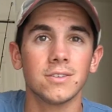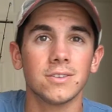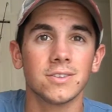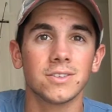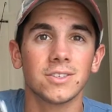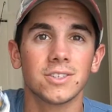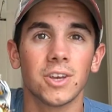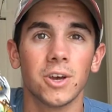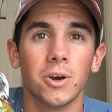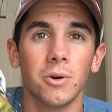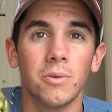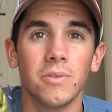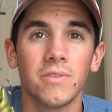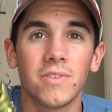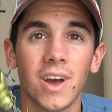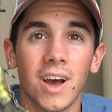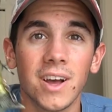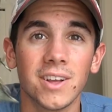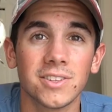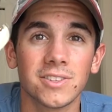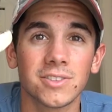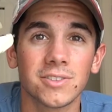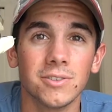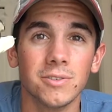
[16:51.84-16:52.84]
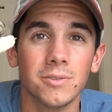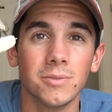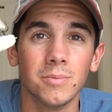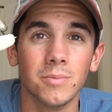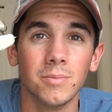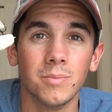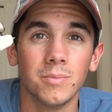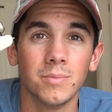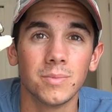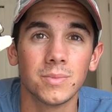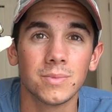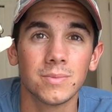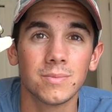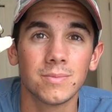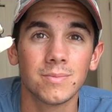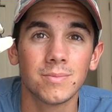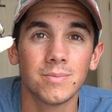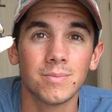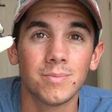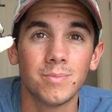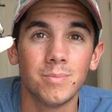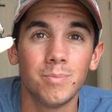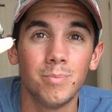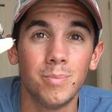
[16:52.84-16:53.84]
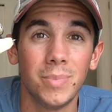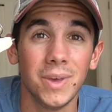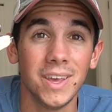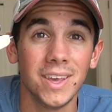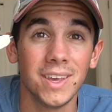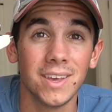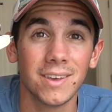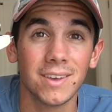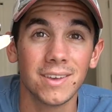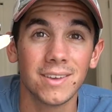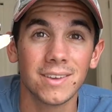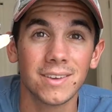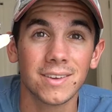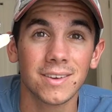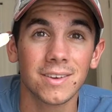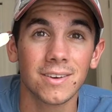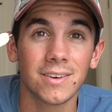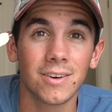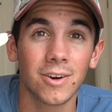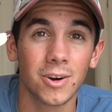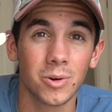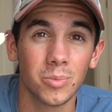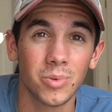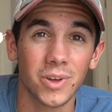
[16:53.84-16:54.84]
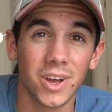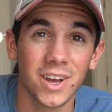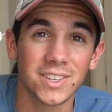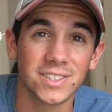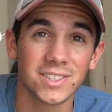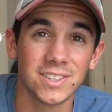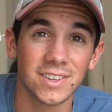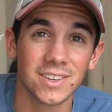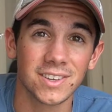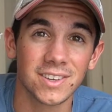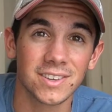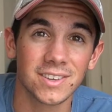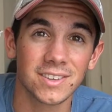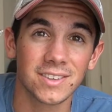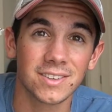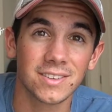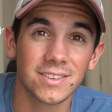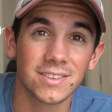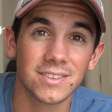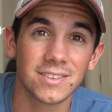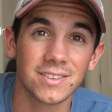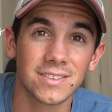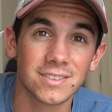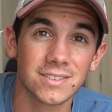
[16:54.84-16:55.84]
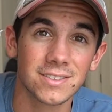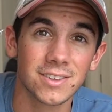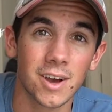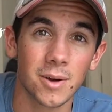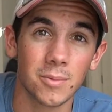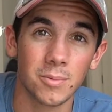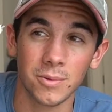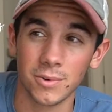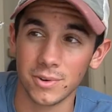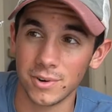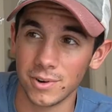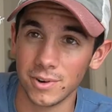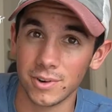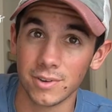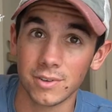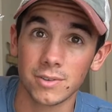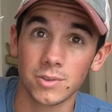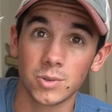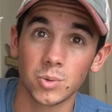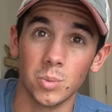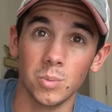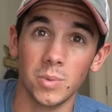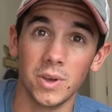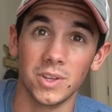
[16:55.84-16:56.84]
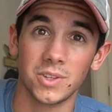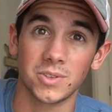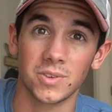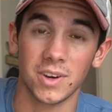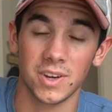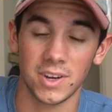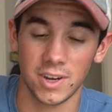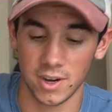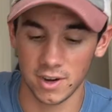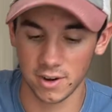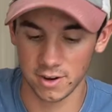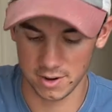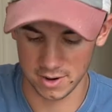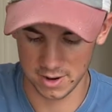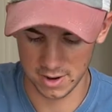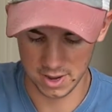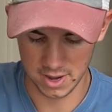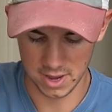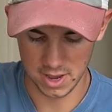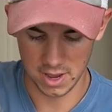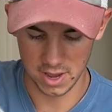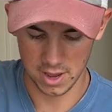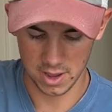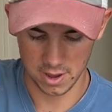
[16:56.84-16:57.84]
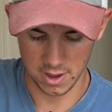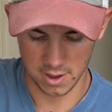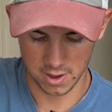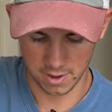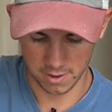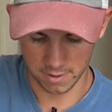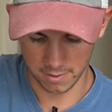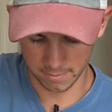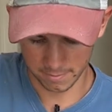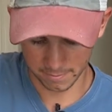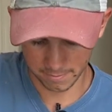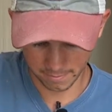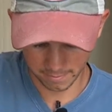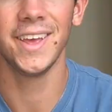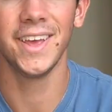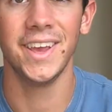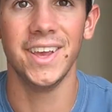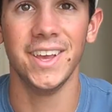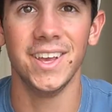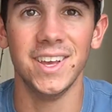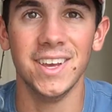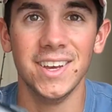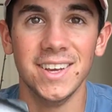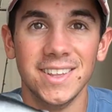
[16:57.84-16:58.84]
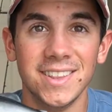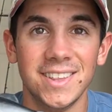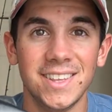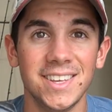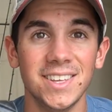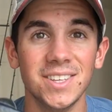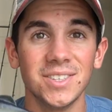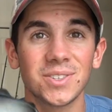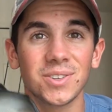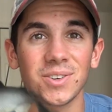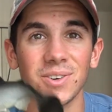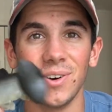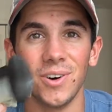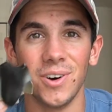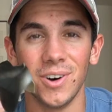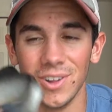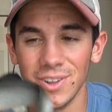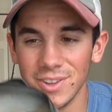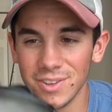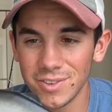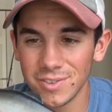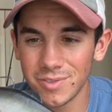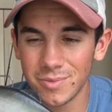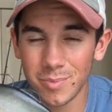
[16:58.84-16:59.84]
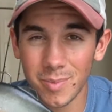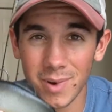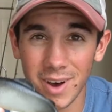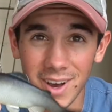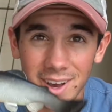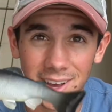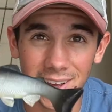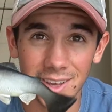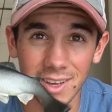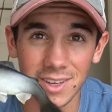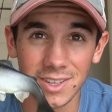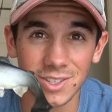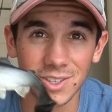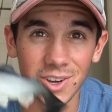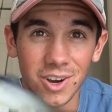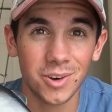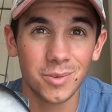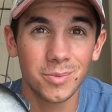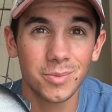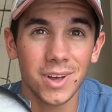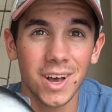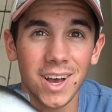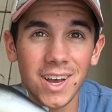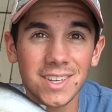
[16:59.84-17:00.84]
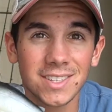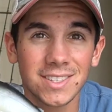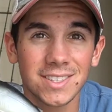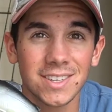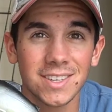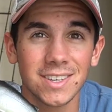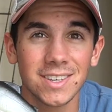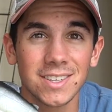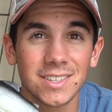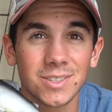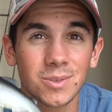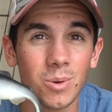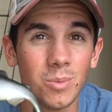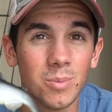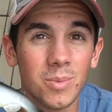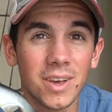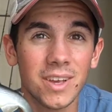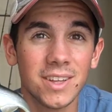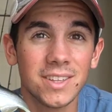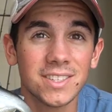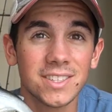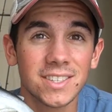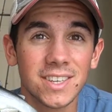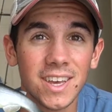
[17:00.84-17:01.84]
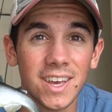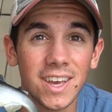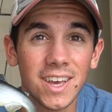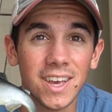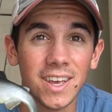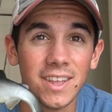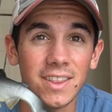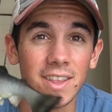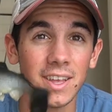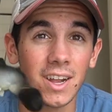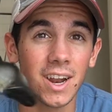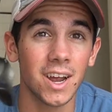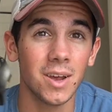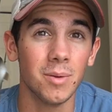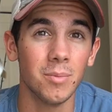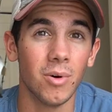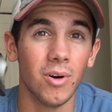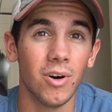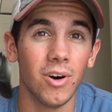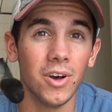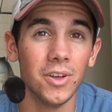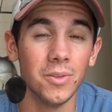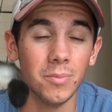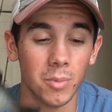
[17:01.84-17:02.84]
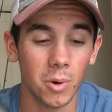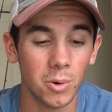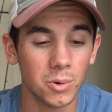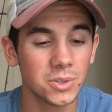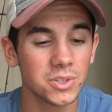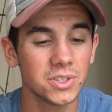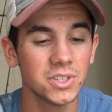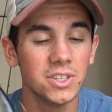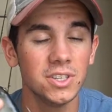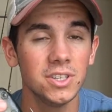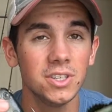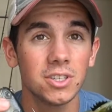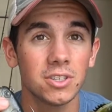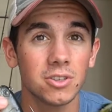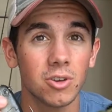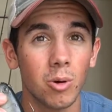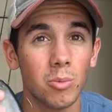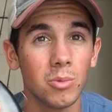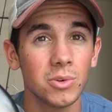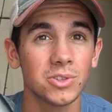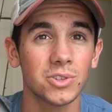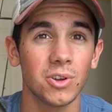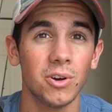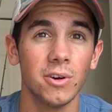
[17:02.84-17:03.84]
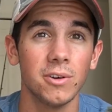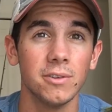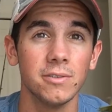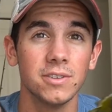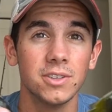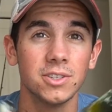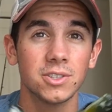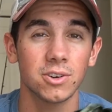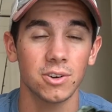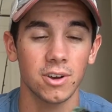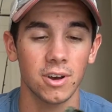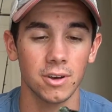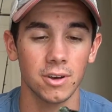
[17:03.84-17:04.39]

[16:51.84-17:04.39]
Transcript: So we've got some big hard plastic topwater swim baits right here. And these are all of my soft plastic swim baits that I bought. Most of these, almost all of these are